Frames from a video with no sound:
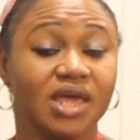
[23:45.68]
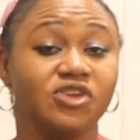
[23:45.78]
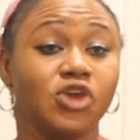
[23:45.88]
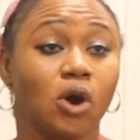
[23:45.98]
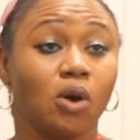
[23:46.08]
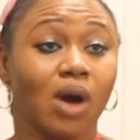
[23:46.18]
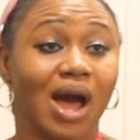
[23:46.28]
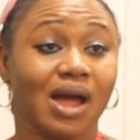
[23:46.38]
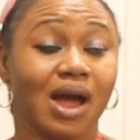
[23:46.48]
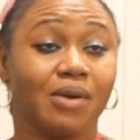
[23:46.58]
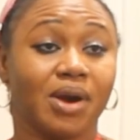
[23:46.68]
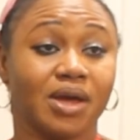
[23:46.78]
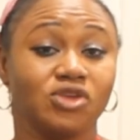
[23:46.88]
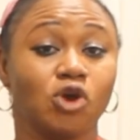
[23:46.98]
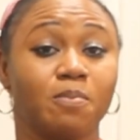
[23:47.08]
your
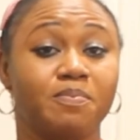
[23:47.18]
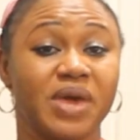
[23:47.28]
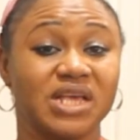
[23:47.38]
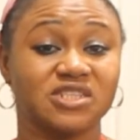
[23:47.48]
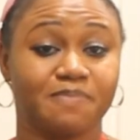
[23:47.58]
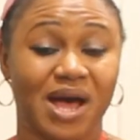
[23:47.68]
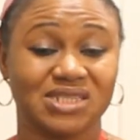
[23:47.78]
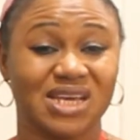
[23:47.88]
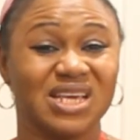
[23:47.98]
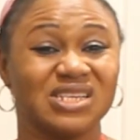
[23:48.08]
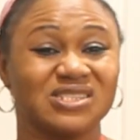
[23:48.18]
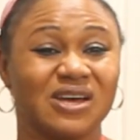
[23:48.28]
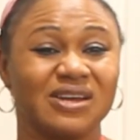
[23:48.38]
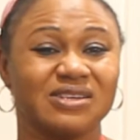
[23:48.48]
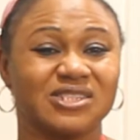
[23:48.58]
akara, your beans batter is
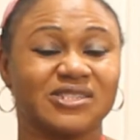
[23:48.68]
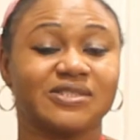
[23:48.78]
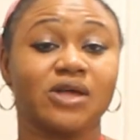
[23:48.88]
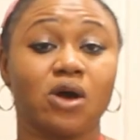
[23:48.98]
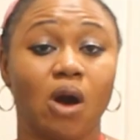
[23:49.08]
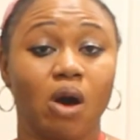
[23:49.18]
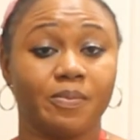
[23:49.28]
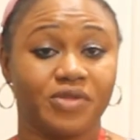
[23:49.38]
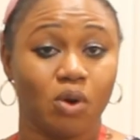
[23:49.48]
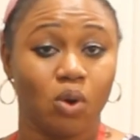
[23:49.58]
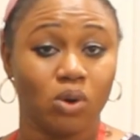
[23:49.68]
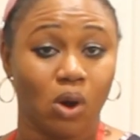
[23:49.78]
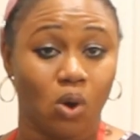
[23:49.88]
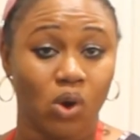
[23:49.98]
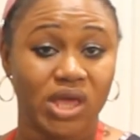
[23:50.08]
gonna suck up the whole
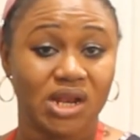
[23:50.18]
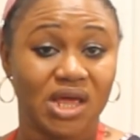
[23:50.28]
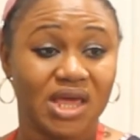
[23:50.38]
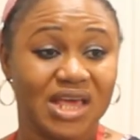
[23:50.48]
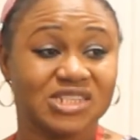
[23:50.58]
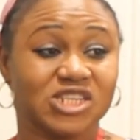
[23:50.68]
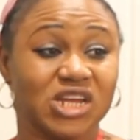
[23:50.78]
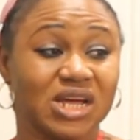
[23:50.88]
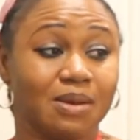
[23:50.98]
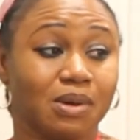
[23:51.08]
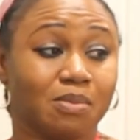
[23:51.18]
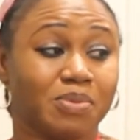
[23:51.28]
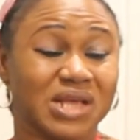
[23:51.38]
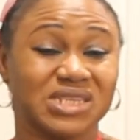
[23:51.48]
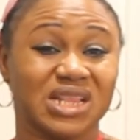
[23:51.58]
oil. It's gonna
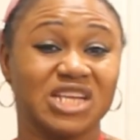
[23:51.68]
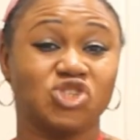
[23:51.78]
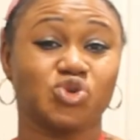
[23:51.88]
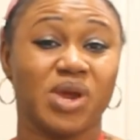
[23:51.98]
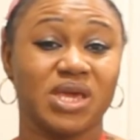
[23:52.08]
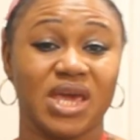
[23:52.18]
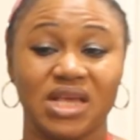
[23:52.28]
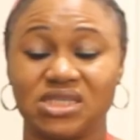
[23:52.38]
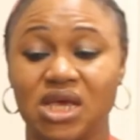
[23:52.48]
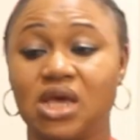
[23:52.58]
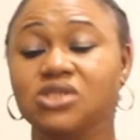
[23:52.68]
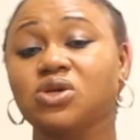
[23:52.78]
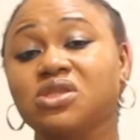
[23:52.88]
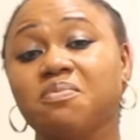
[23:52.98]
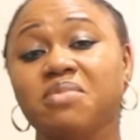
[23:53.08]
practically drink it.
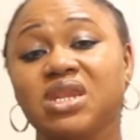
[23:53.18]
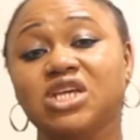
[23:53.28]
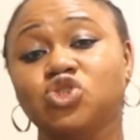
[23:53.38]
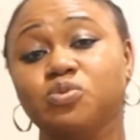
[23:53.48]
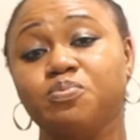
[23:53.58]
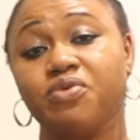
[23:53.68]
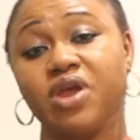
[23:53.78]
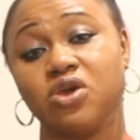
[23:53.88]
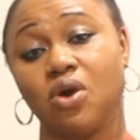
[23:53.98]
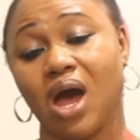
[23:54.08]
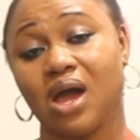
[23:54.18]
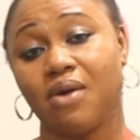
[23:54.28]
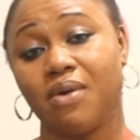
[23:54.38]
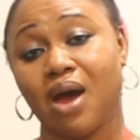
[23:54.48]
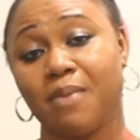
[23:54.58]
So the minute you break your
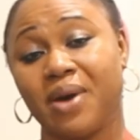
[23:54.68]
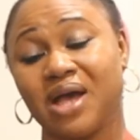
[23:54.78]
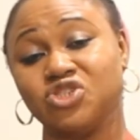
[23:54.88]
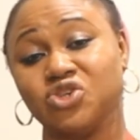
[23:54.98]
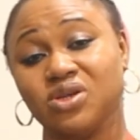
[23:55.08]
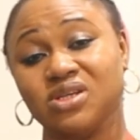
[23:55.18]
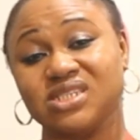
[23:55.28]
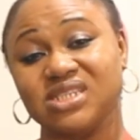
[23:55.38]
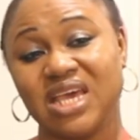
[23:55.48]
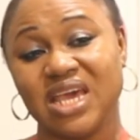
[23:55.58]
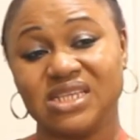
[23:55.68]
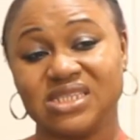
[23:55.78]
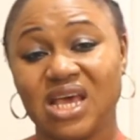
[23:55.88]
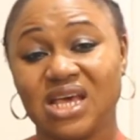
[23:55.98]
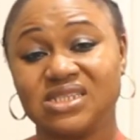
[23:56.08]
akara apart, you're gonna
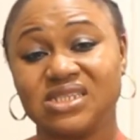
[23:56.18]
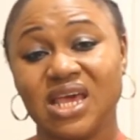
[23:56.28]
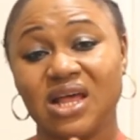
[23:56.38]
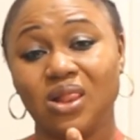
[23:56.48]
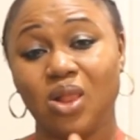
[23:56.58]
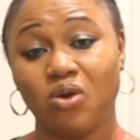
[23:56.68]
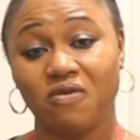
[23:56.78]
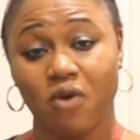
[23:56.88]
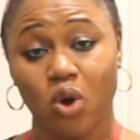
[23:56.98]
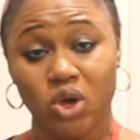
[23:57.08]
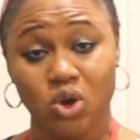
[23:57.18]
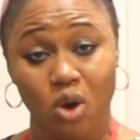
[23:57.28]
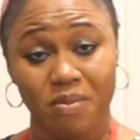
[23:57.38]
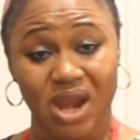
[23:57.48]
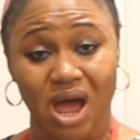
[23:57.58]
see a lot of oil
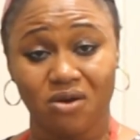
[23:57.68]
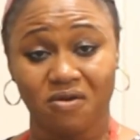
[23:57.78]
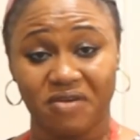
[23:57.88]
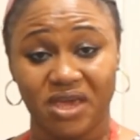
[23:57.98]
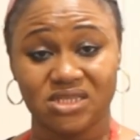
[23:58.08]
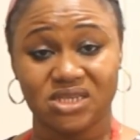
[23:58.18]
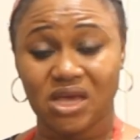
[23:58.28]
coming out of it.